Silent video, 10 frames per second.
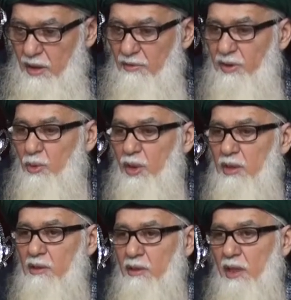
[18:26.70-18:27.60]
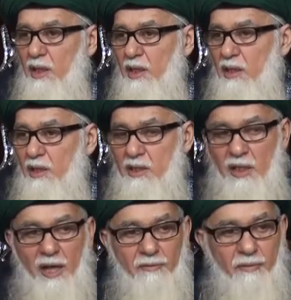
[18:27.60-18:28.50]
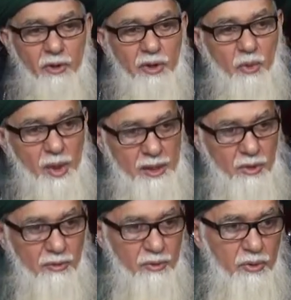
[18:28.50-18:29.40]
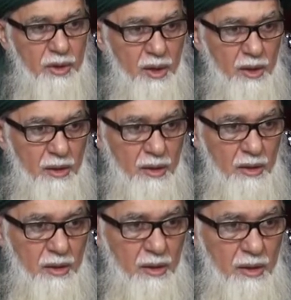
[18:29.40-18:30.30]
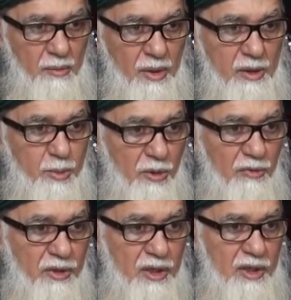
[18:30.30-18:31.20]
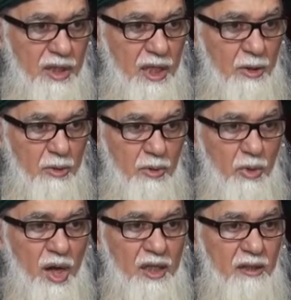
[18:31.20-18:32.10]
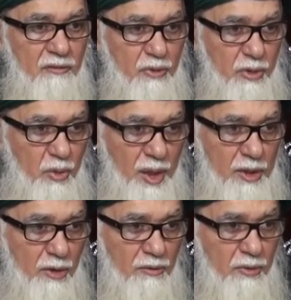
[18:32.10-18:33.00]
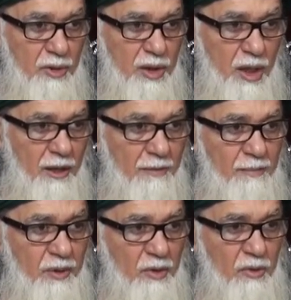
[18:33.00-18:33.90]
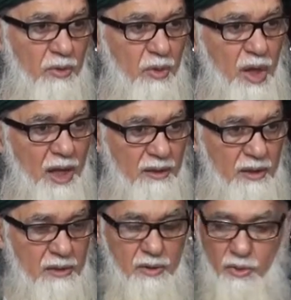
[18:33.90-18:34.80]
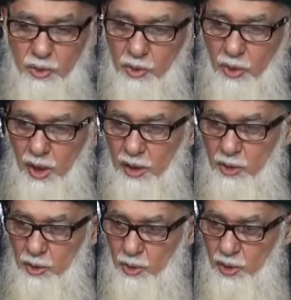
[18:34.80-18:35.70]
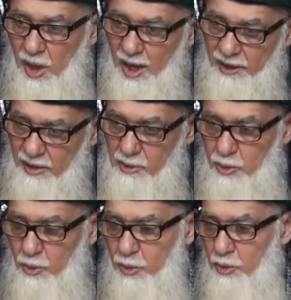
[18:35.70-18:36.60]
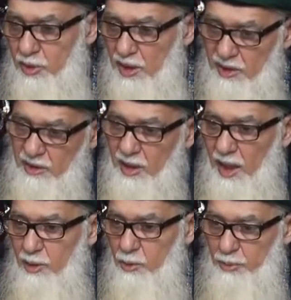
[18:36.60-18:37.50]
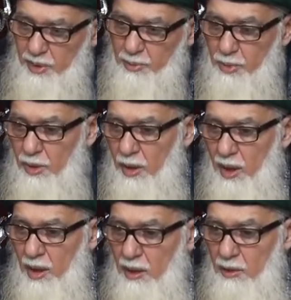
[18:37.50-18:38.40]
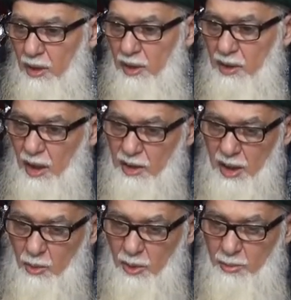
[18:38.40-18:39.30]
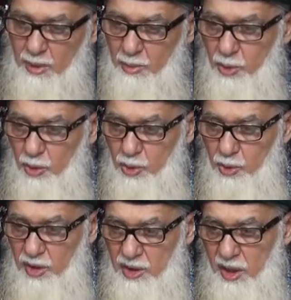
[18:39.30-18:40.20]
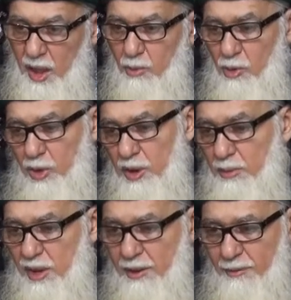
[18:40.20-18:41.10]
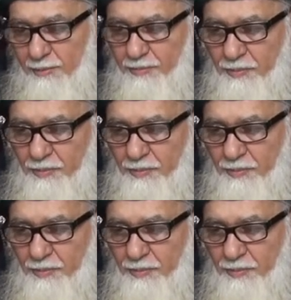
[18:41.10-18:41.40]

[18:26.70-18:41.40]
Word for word: Everyone is running in his life for the wealth of dunya. But Prophet is saying to you, I give you the wealth of dunya through guidance, through your guidance, through your nasiha to people, that they will be brought to Islam or Iman.